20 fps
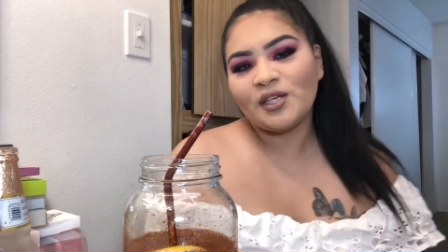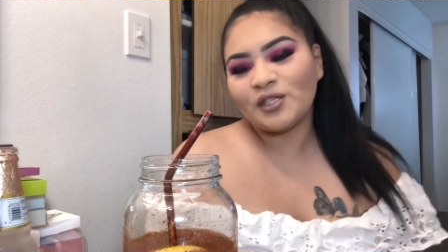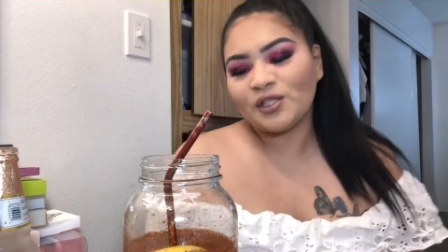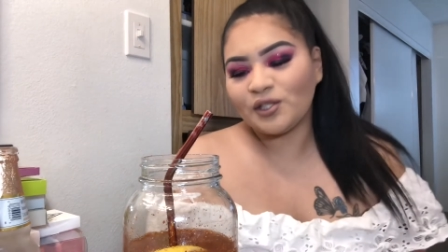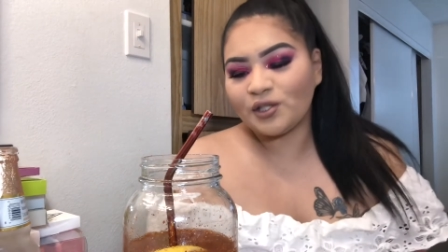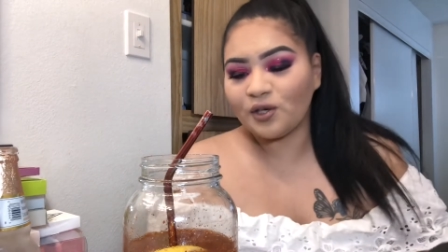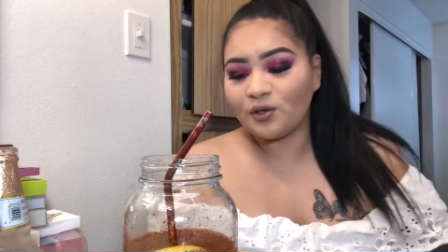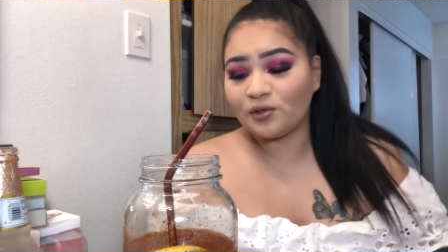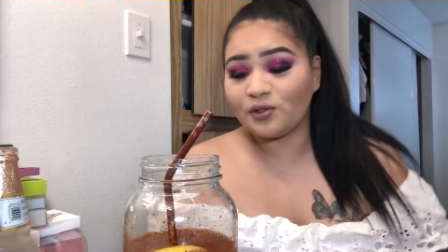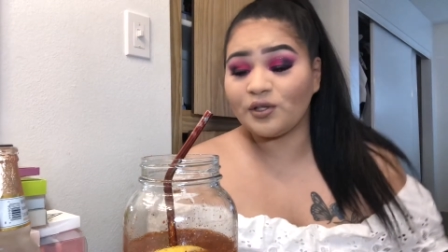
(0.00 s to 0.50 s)

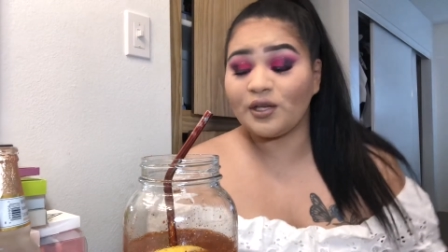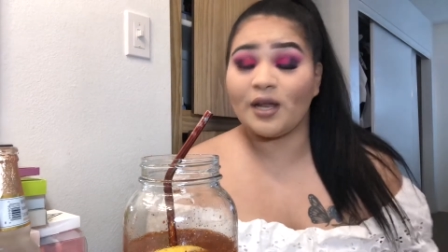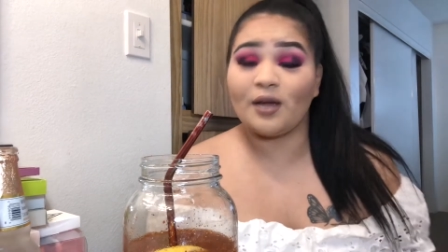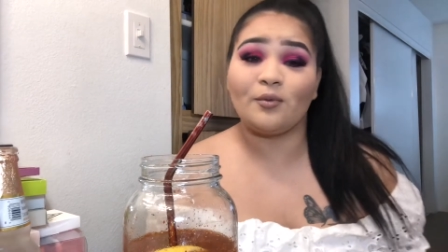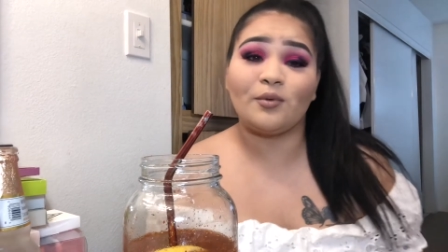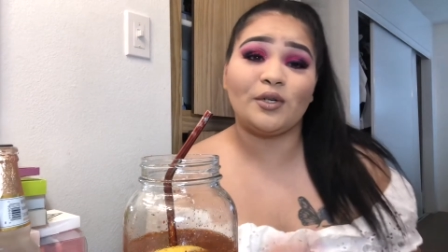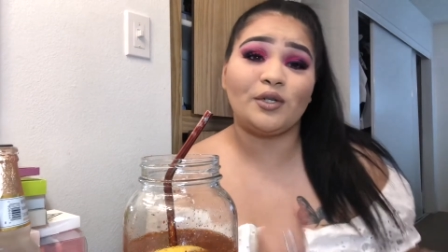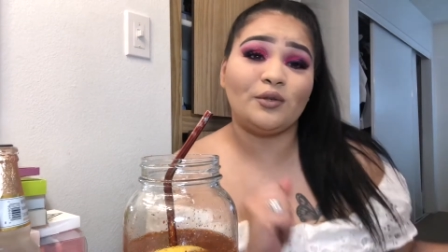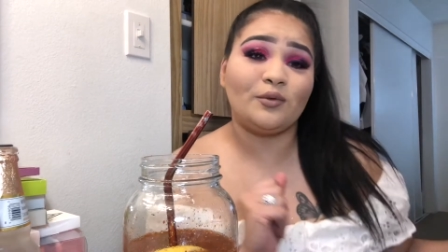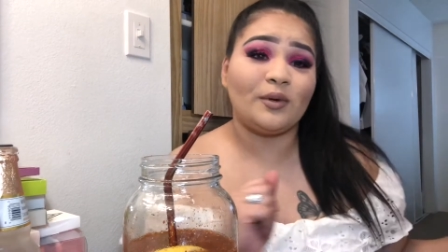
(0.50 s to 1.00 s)
so today
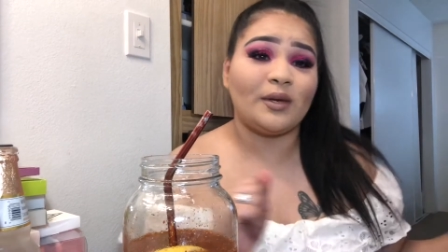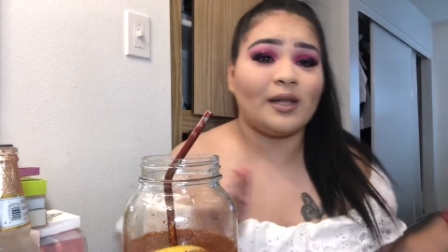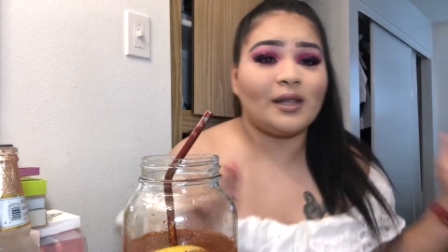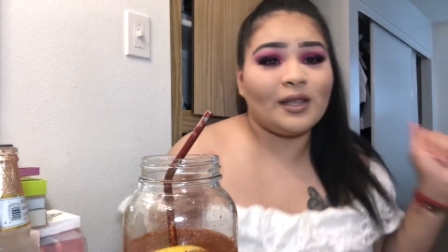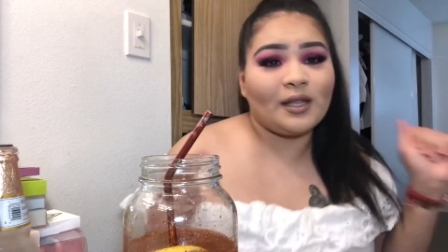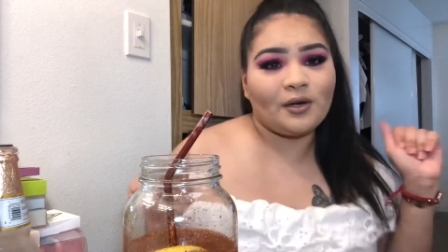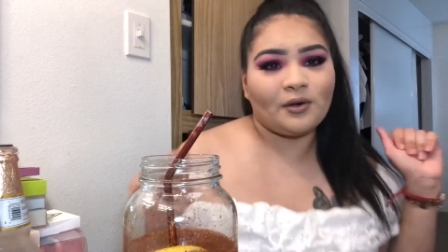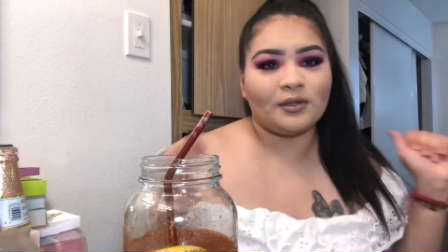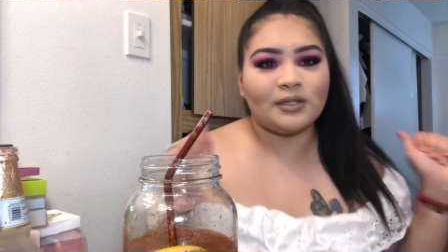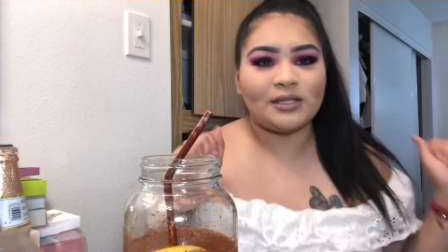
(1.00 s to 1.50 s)
we're doing a
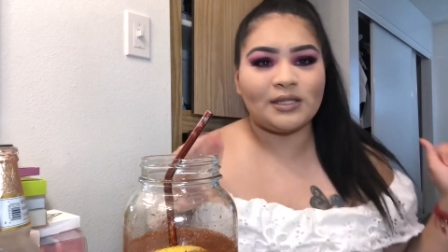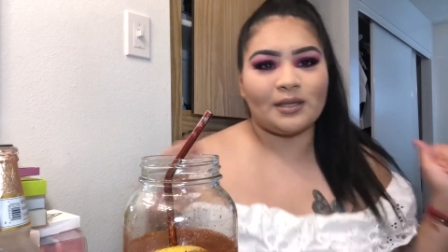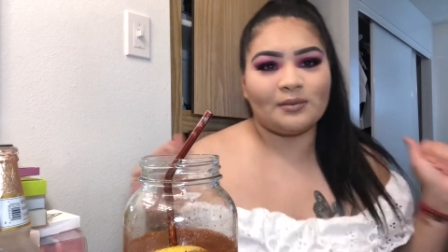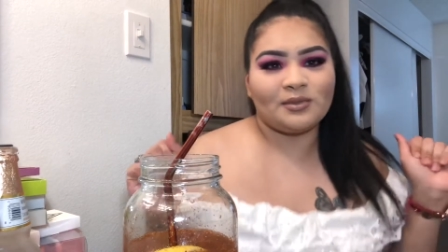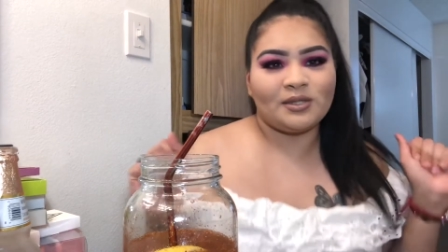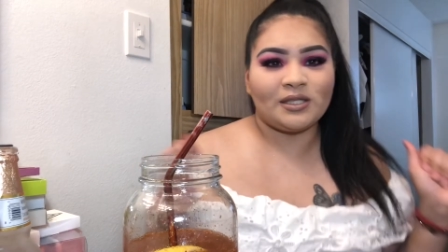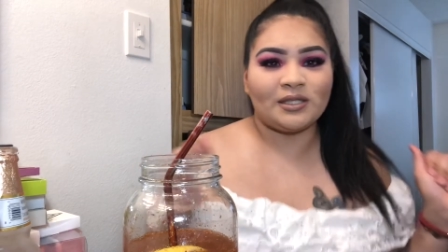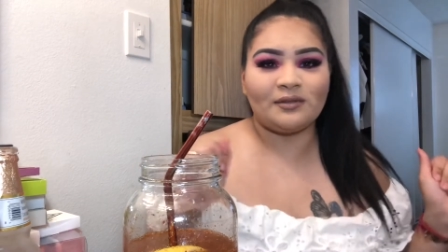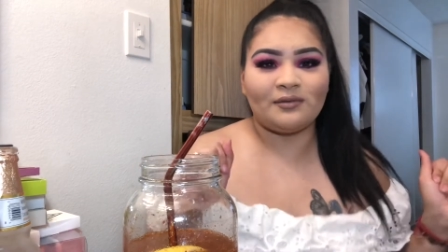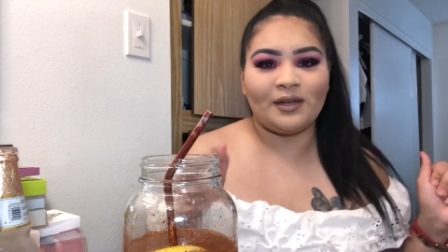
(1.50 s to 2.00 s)
little
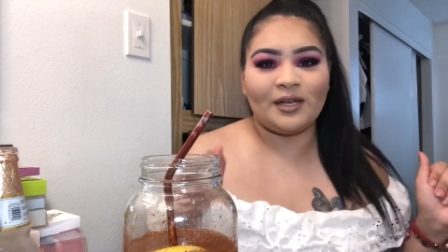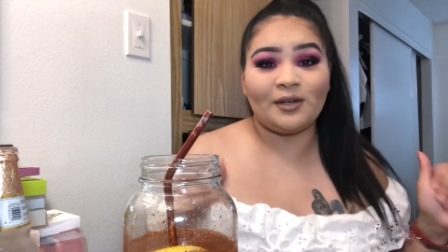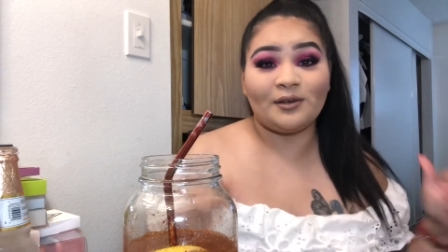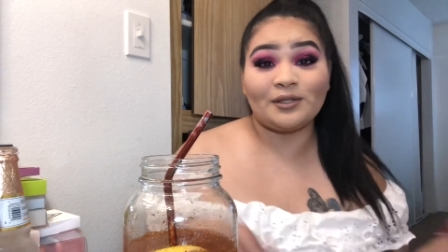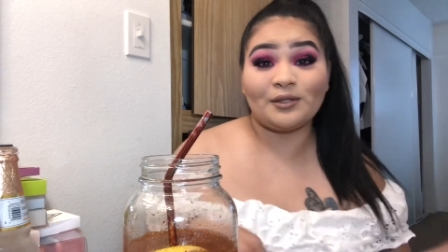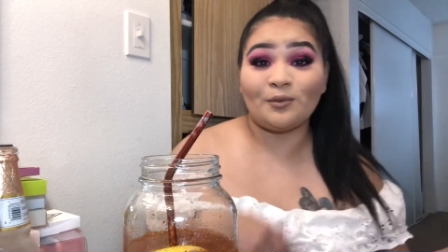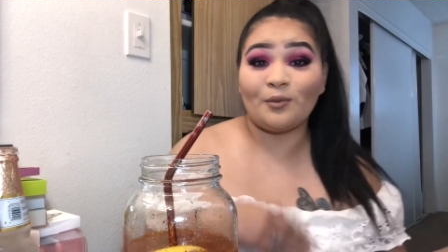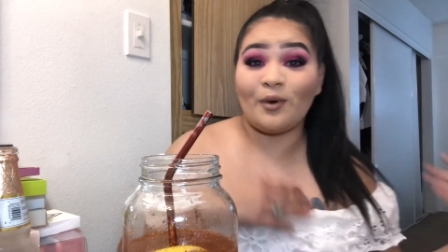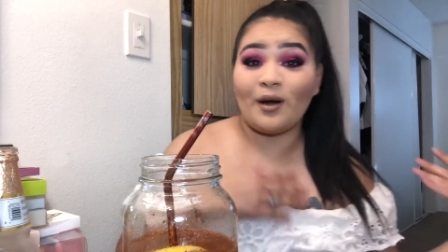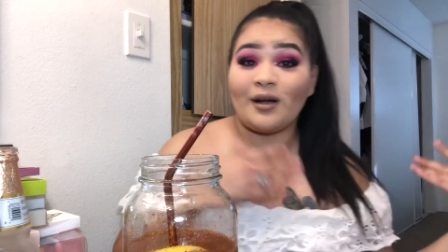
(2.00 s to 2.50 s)
assumptions video as
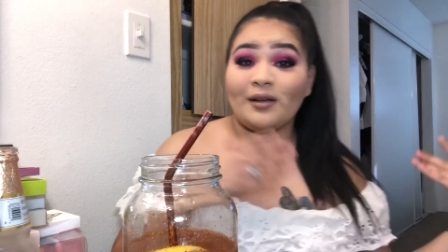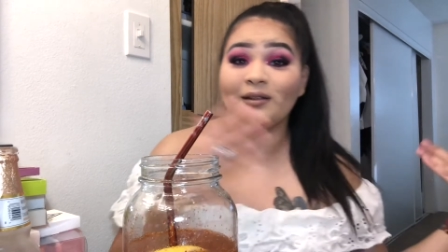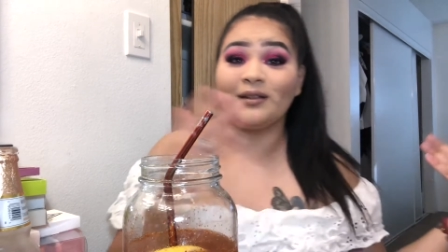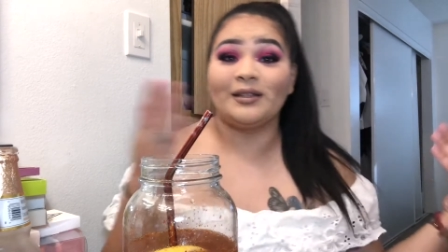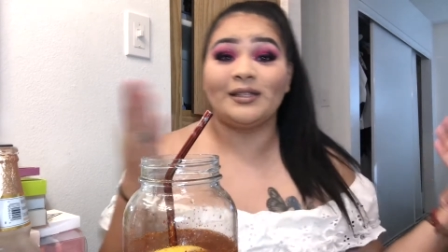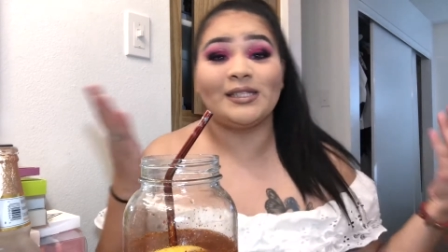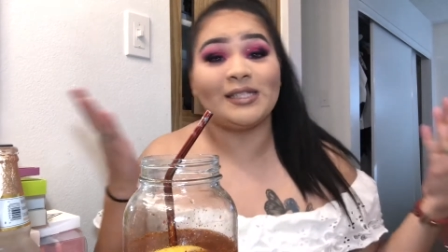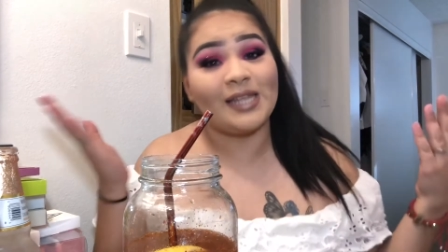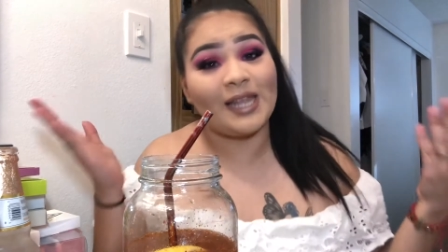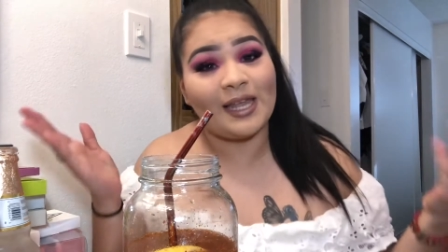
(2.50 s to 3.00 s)
well
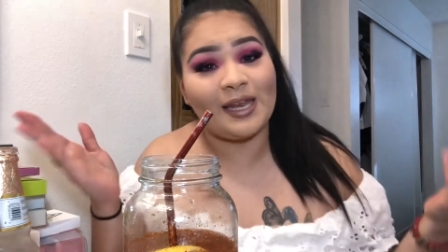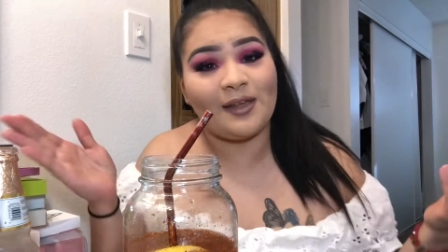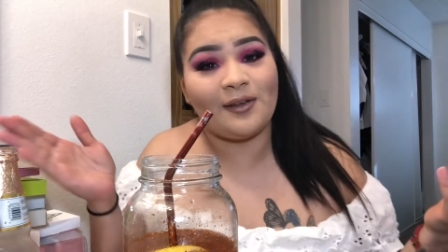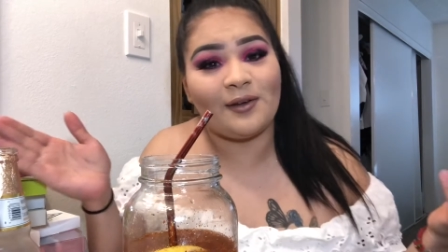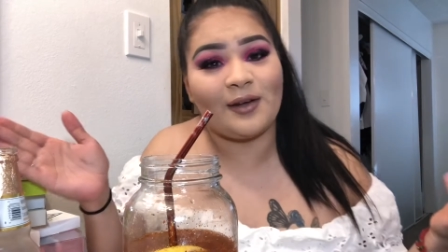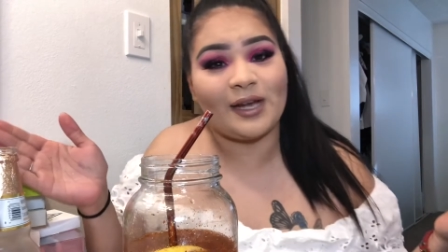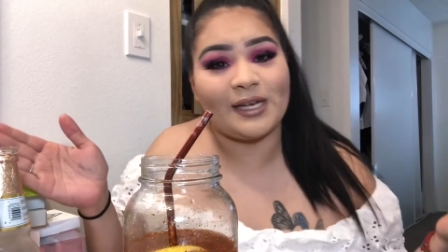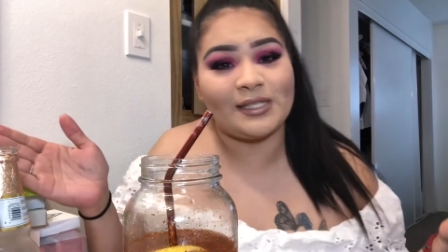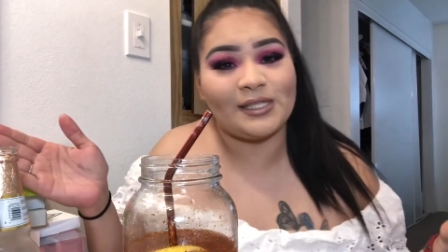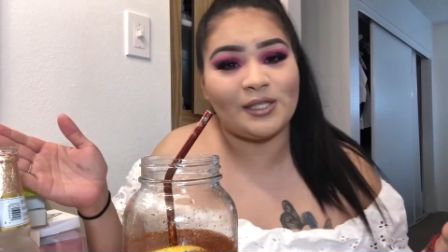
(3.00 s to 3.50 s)
as letting you
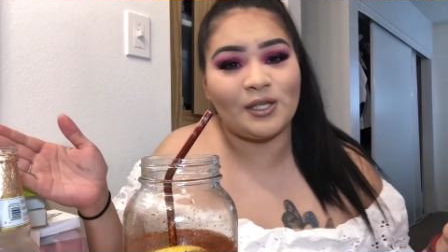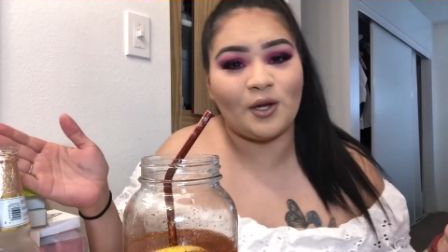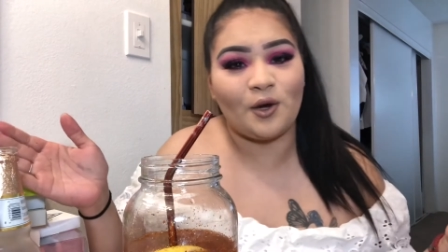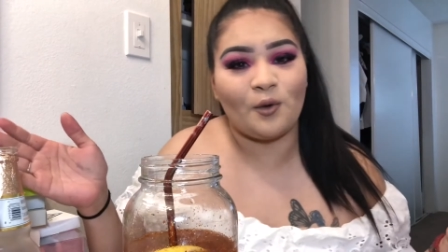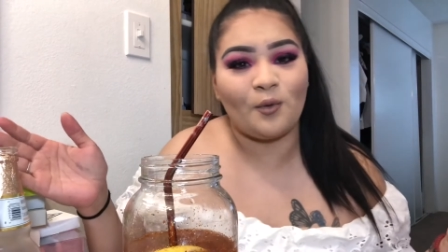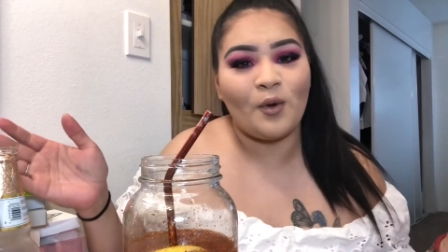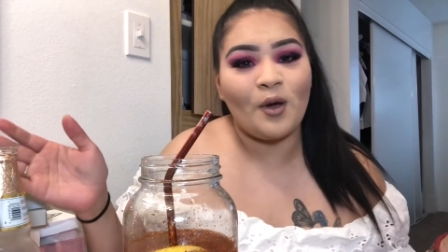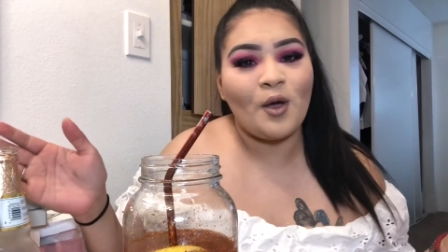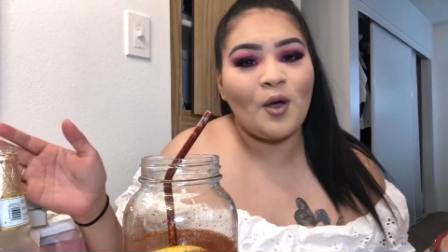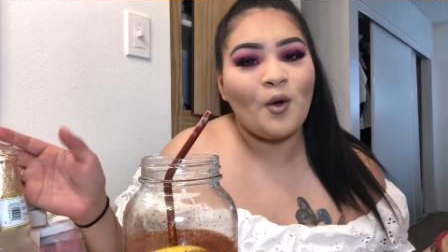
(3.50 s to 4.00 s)
guys know